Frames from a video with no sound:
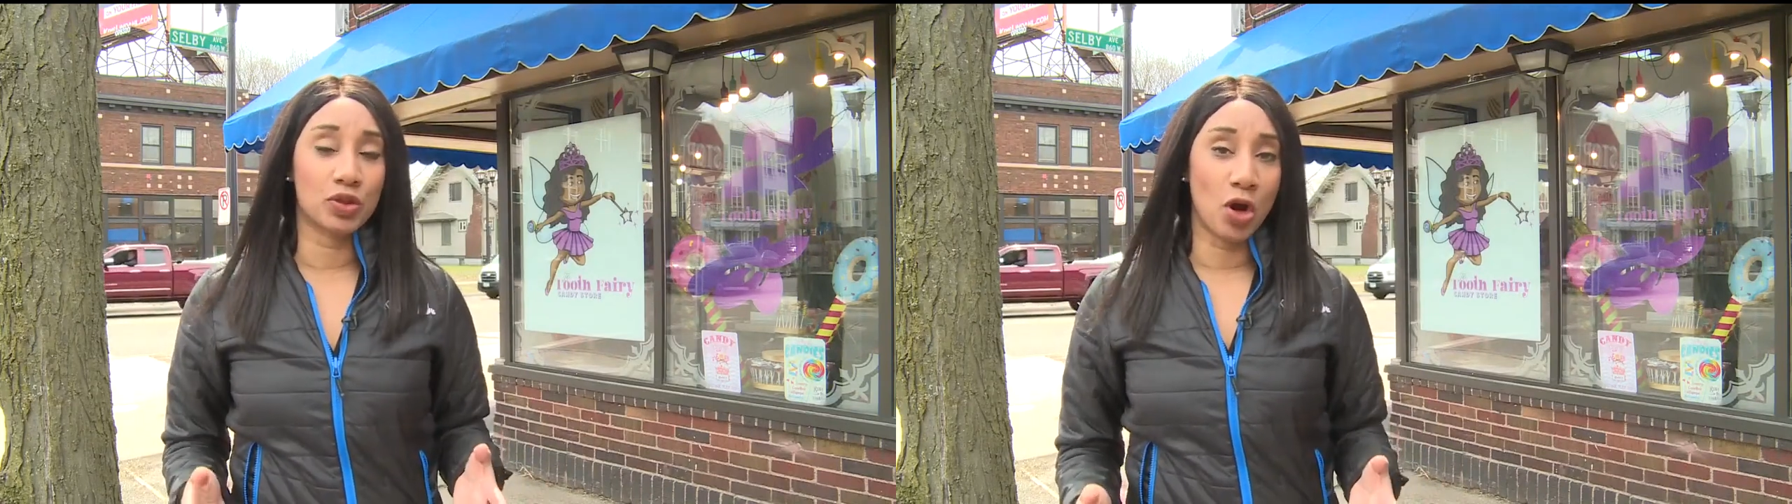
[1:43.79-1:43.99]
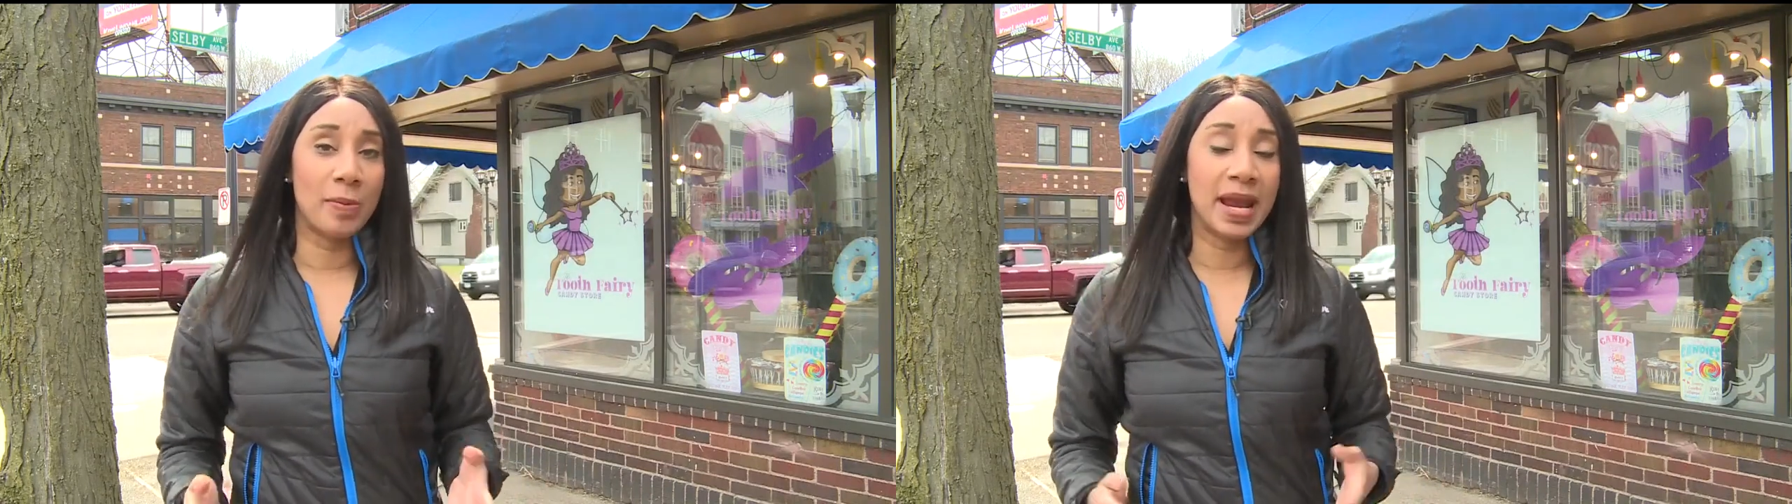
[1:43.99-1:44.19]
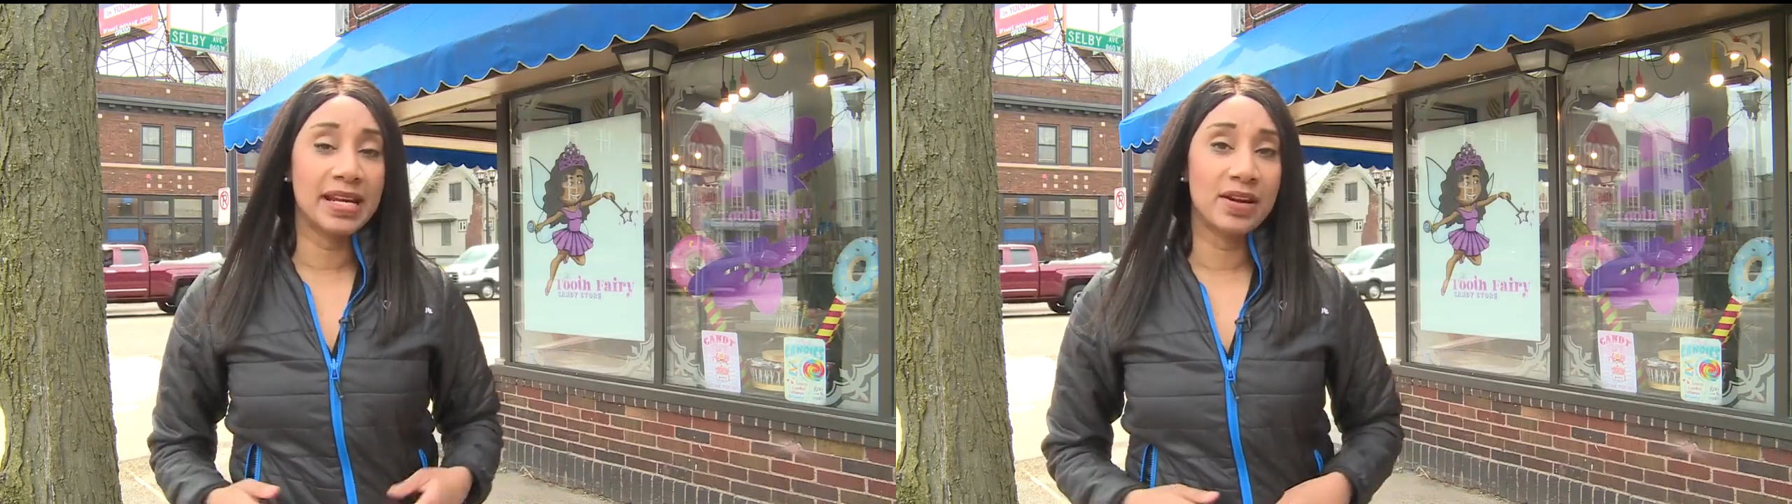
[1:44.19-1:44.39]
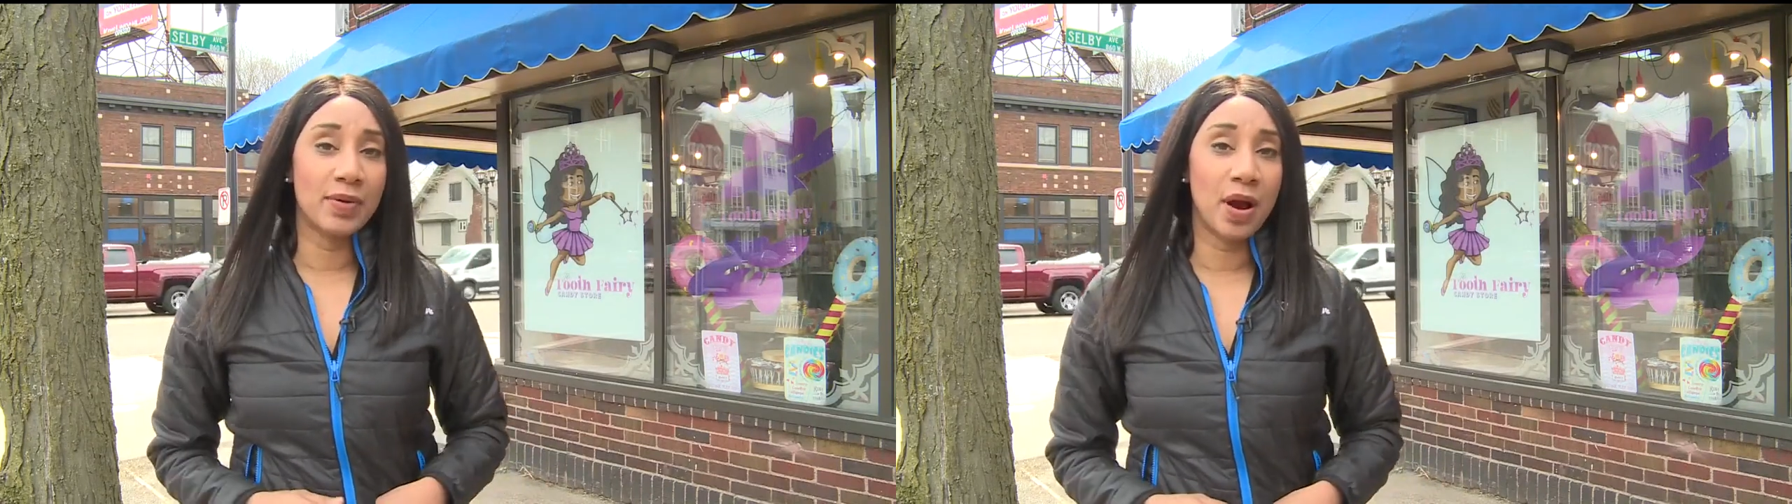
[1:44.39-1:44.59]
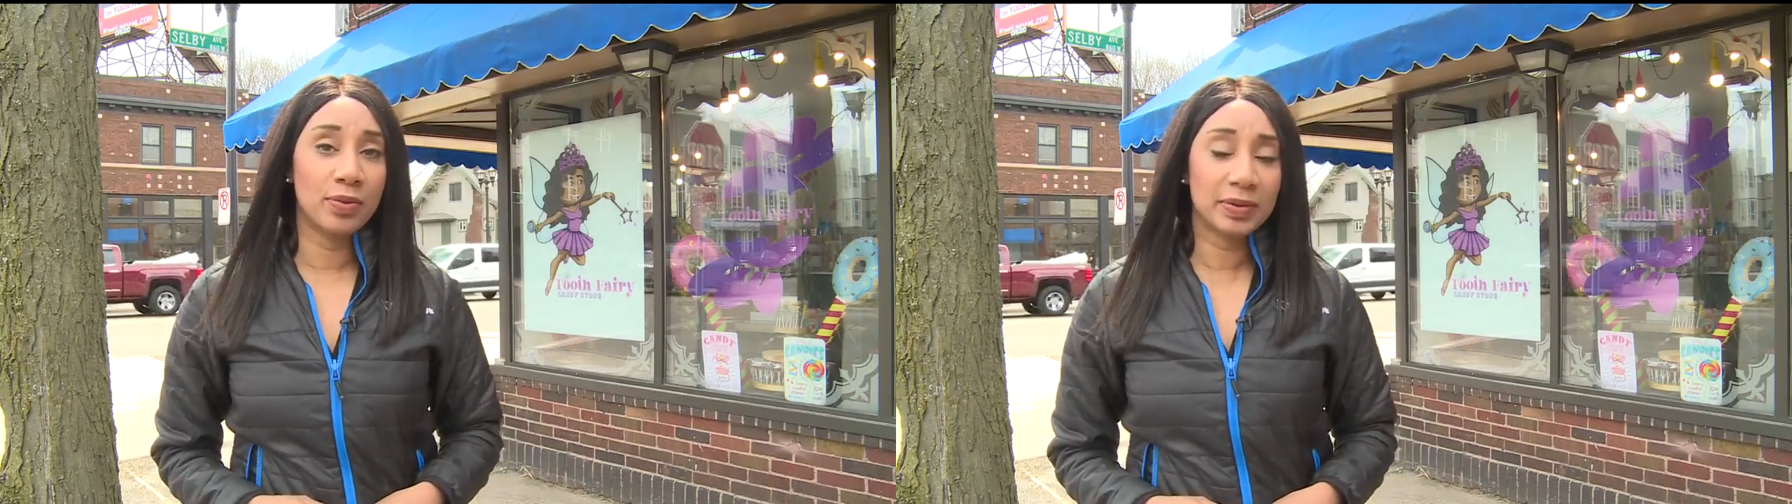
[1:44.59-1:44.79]
Charmaine
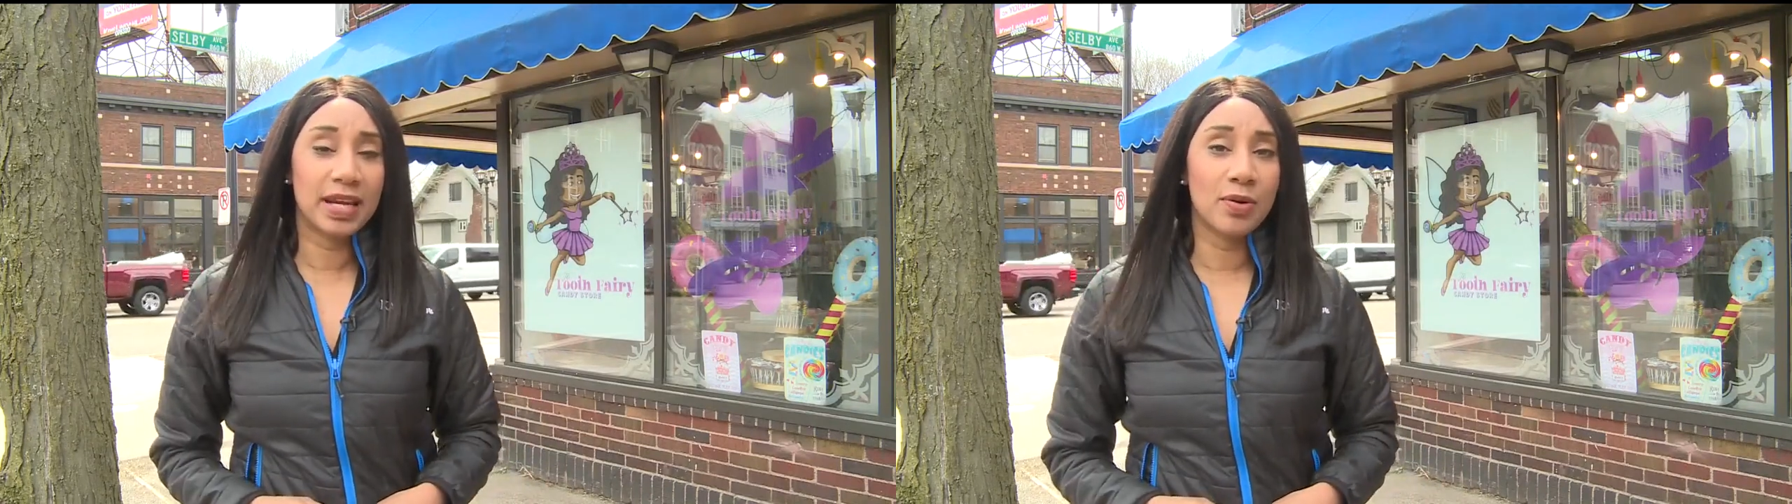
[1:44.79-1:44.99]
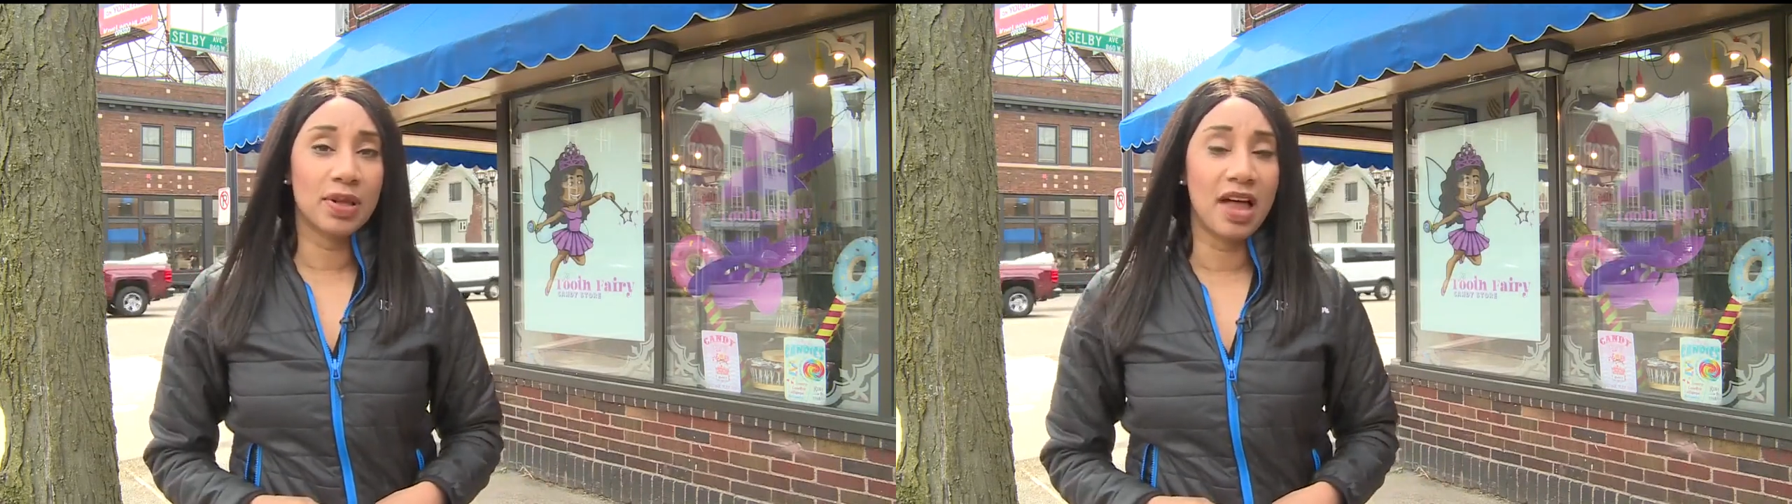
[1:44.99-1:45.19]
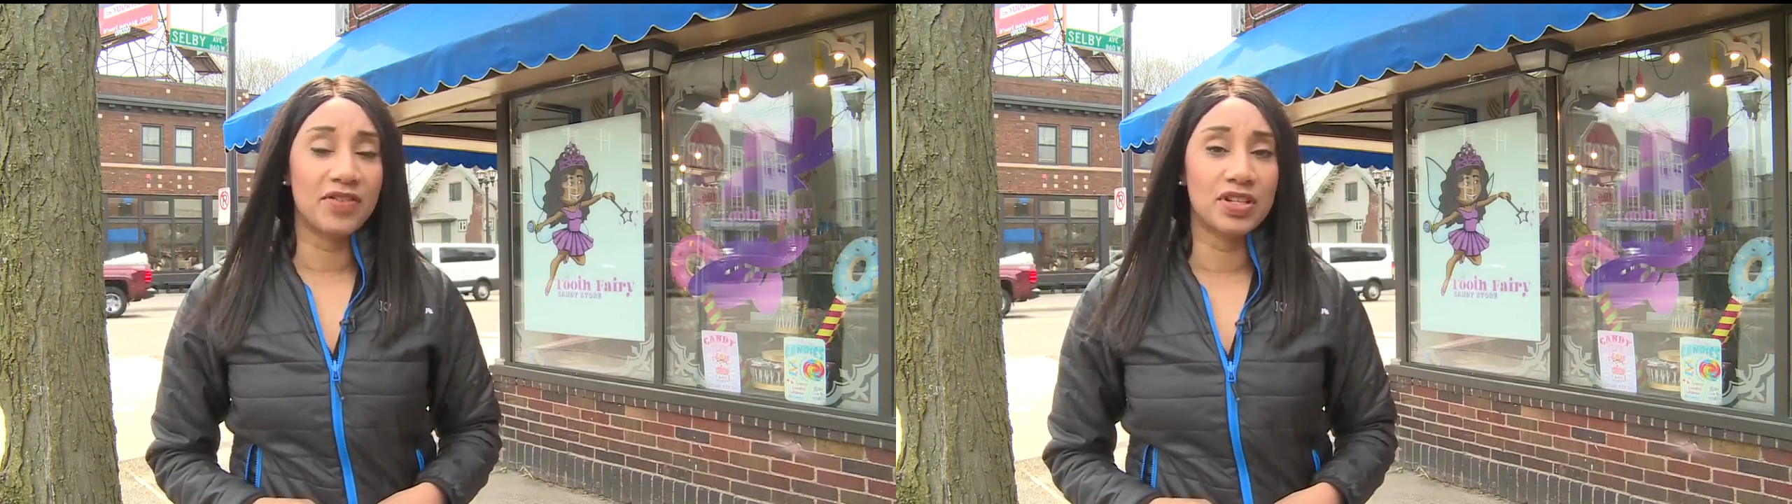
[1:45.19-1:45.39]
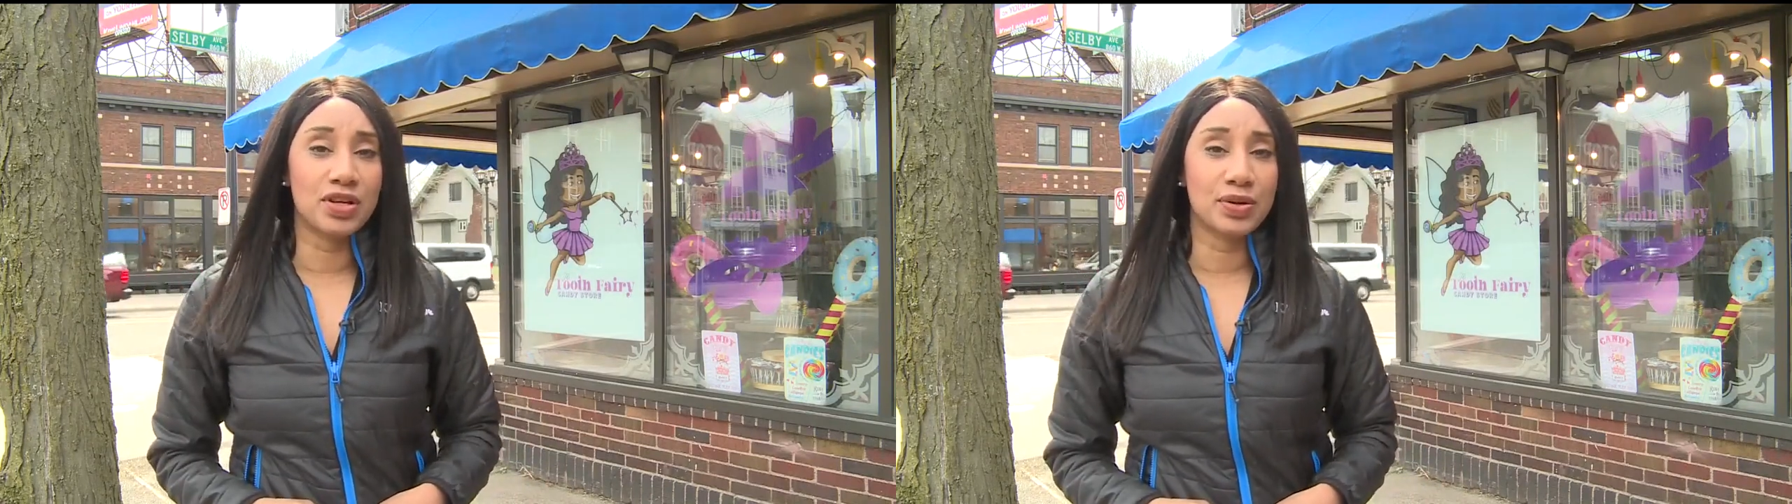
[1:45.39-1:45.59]
Nero, KARE eleven